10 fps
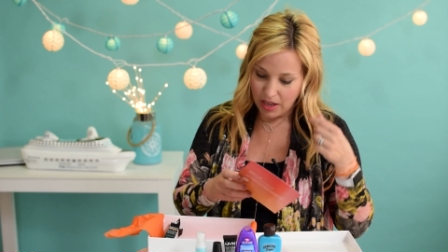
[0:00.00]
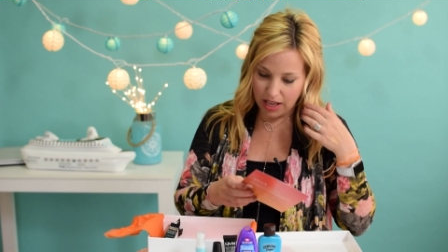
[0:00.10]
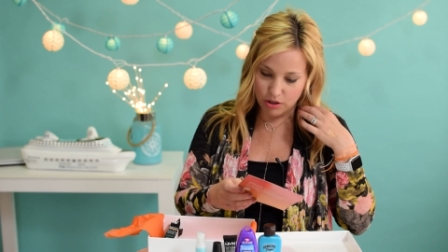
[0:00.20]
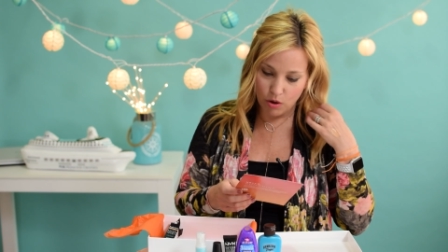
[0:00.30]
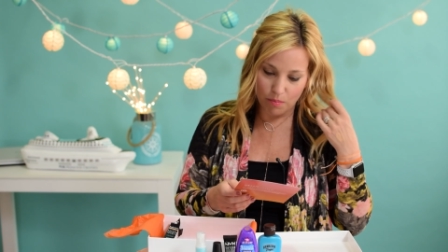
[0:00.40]

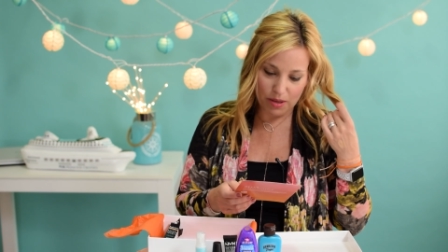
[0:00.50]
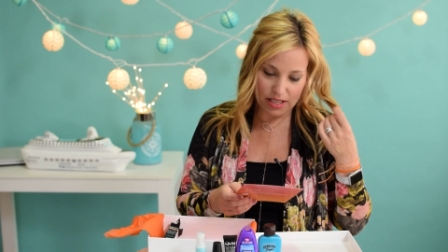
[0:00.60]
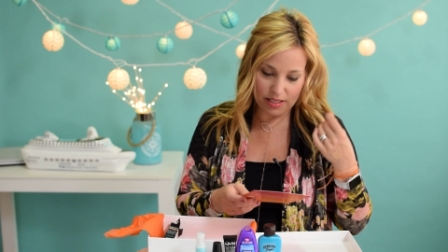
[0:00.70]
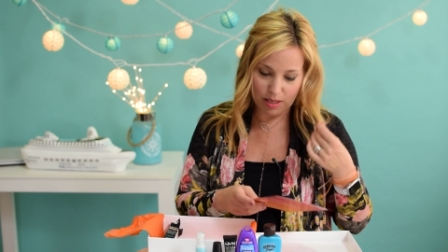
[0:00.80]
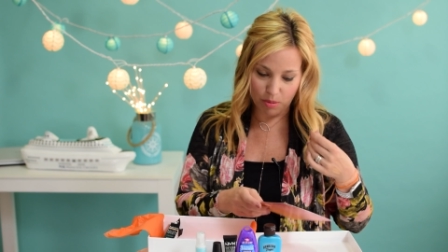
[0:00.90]
I don't know what
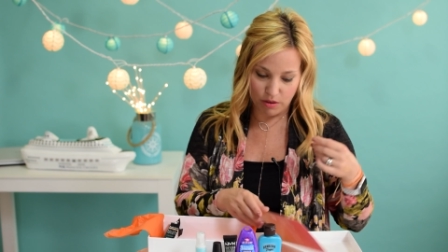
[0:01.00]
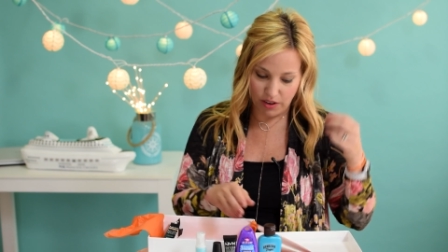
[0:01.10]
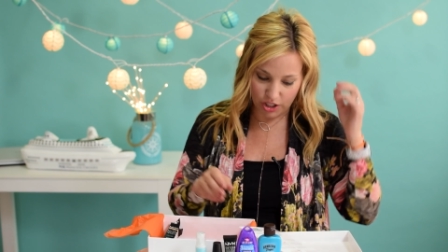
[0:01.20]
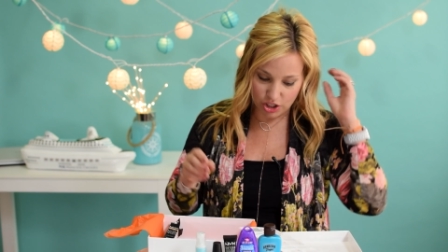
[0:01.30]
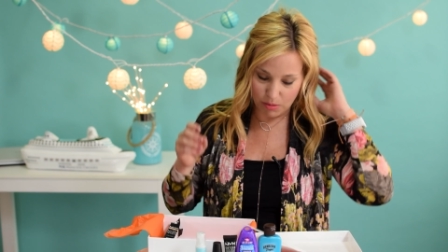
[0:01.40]
PC
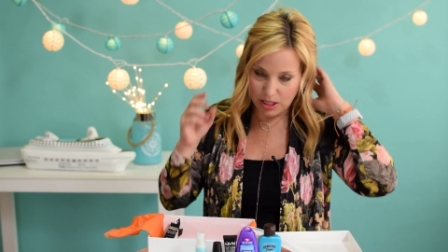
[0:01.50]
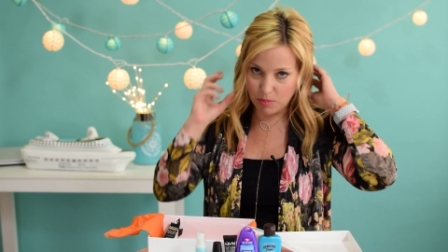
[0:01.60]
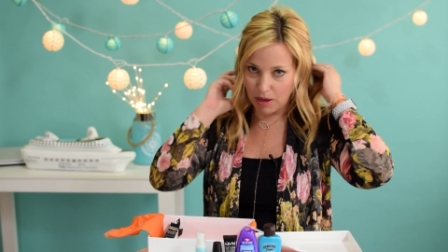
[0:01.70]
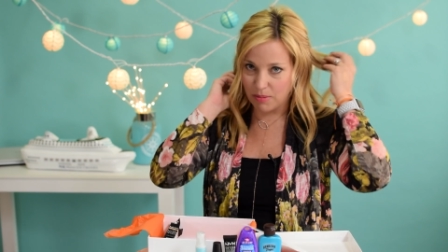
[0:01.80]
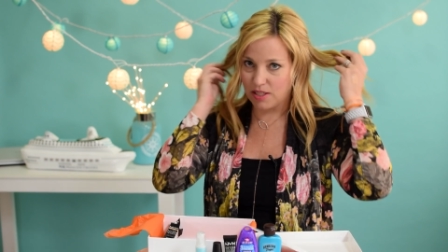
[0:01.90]
perfection means,
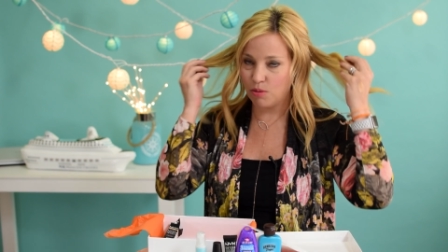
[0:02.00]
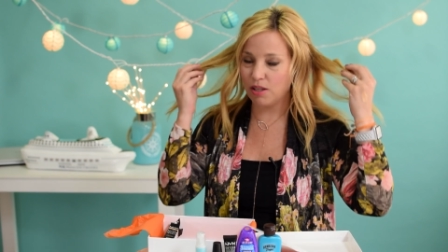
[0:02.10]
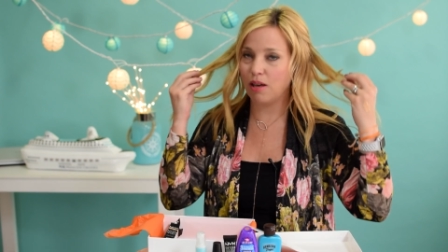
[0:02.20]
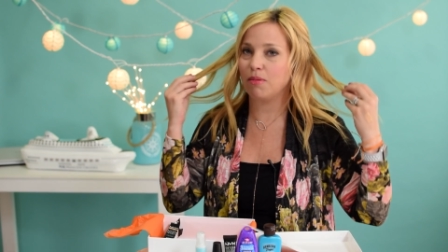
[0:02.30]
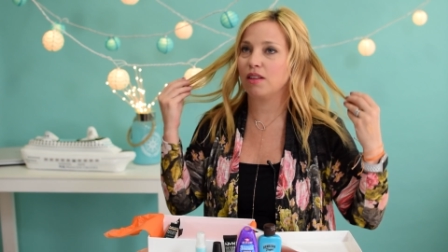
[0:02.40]
but I'm
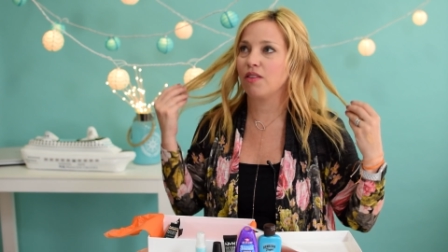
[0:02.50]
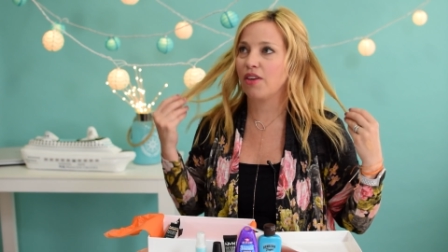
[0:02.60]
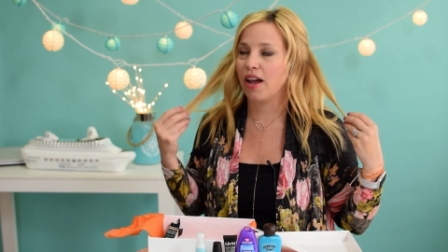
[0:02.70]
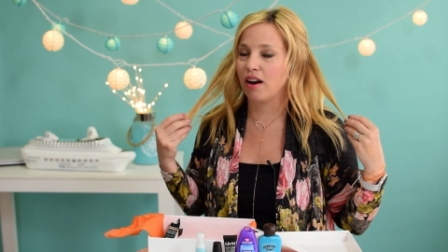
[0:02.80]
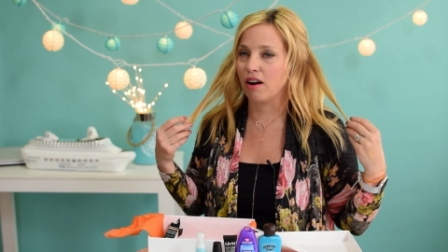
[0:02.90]
assuming they mean that
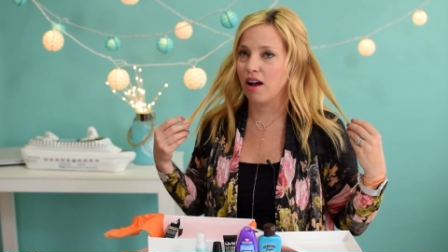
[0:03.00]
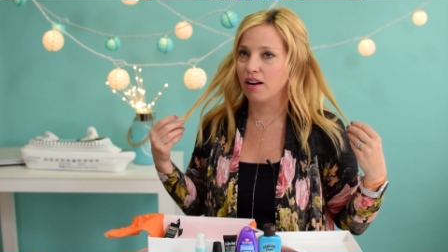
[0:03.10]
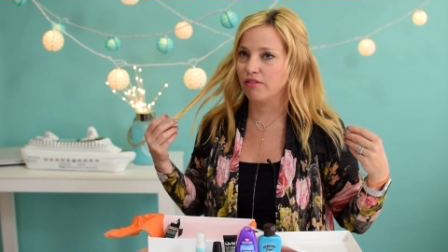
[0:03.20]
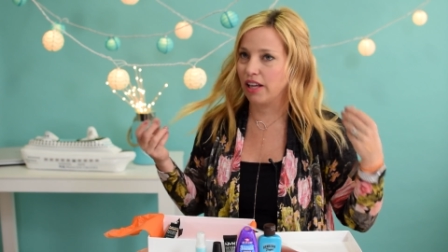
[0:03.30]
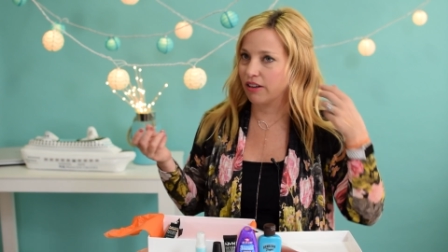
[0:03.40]
the hair
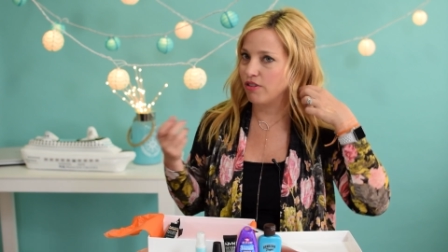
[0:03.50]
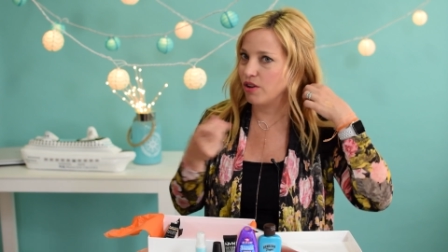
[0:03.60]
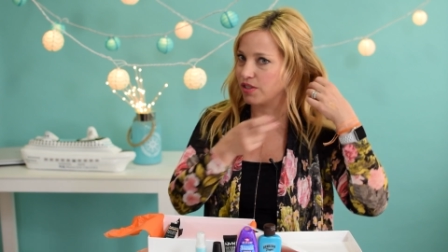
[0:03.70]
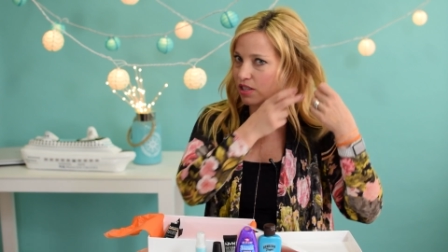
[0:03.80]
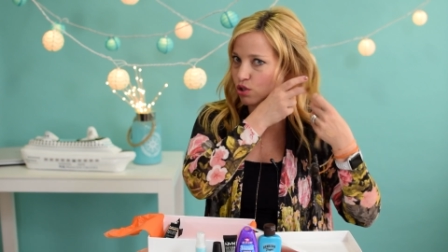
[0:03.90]
kind of like
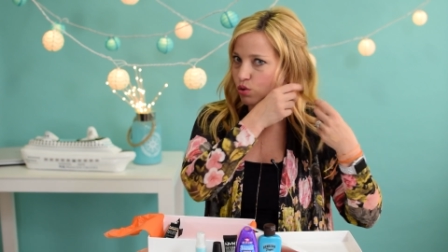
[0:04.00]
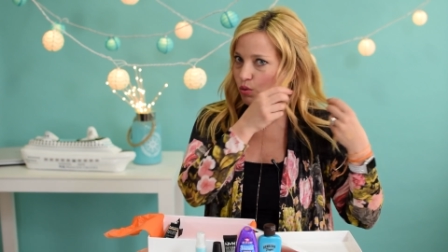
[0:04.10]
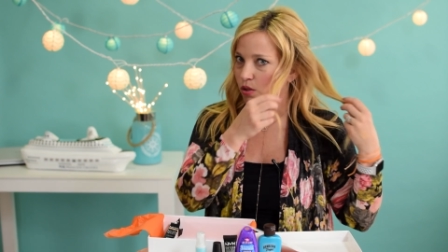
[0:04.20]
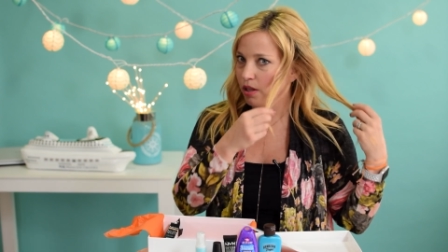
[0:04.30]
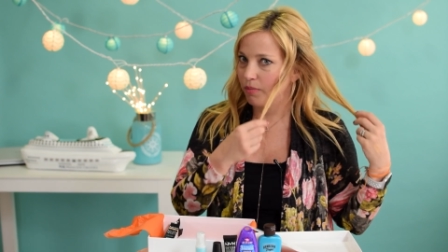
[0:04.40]
falls
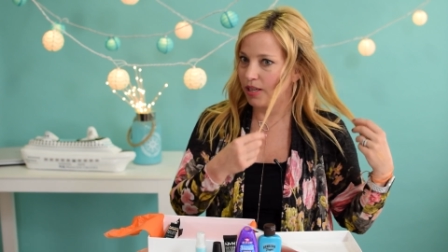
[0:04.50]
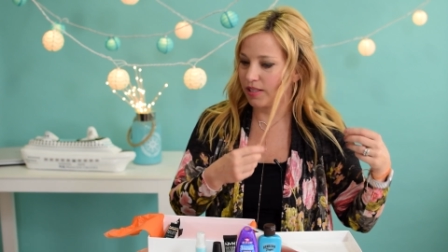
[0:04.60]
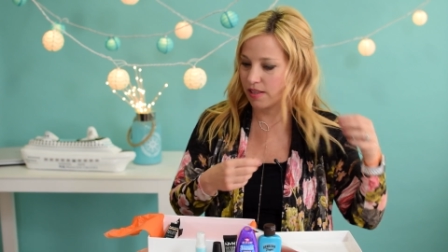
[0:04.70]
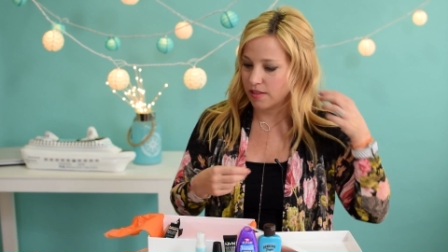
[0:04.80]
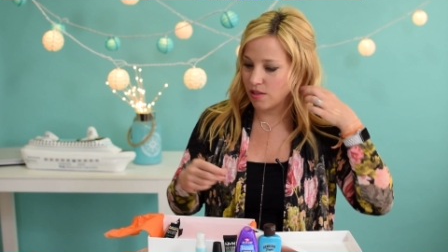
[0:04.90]
into
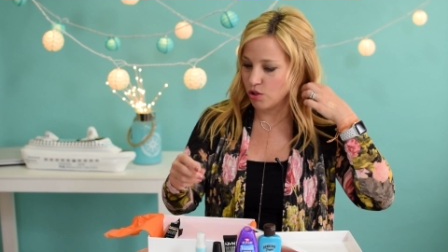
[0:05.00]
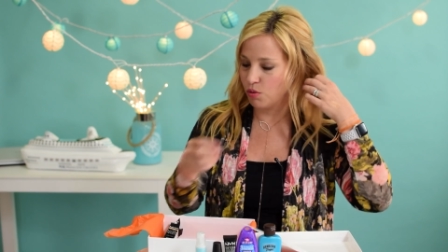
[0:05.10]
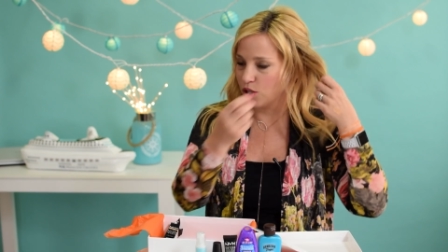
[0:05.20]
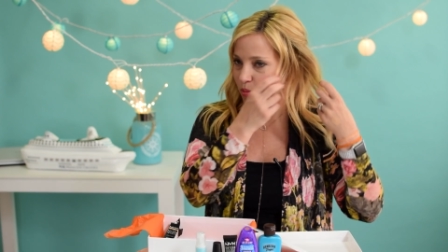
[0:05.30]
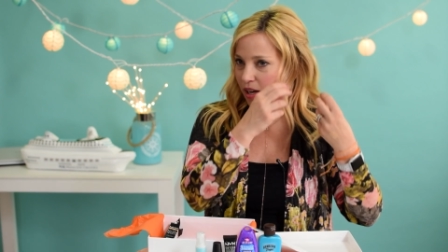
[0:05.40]
pieces. So you
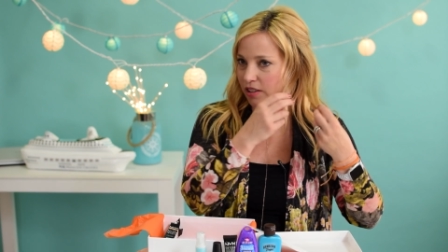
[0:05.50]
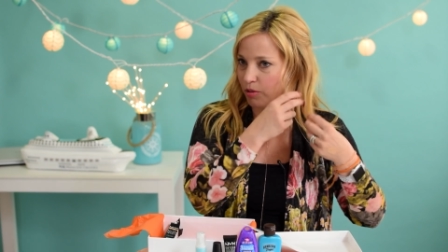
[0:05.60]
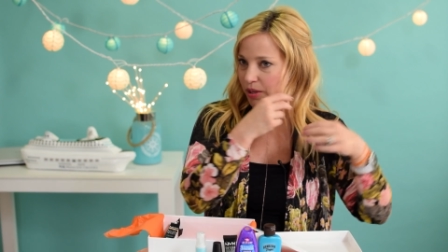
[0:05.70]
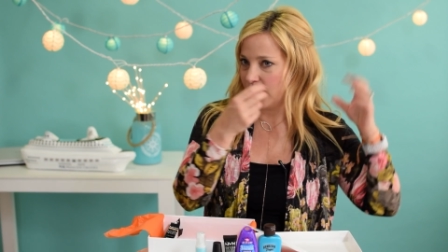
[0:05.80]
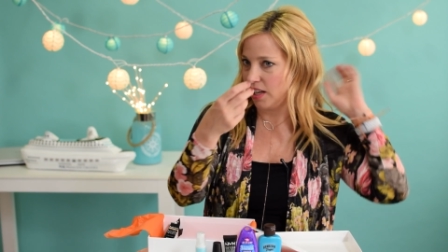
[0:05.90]
would spray a little
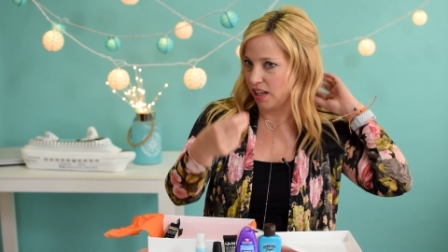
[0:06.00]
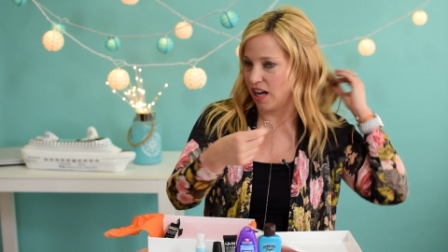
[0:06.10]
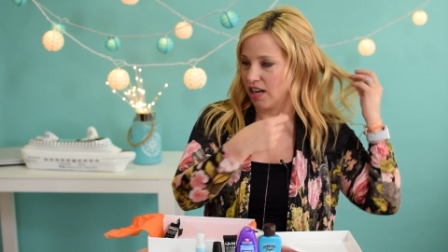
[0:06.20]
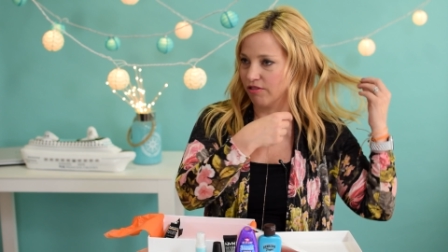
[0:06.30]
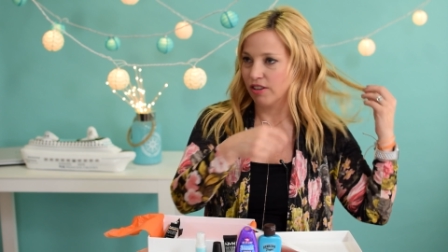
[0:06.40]
bit in and
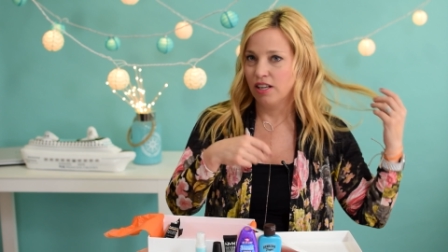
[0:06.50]
kind of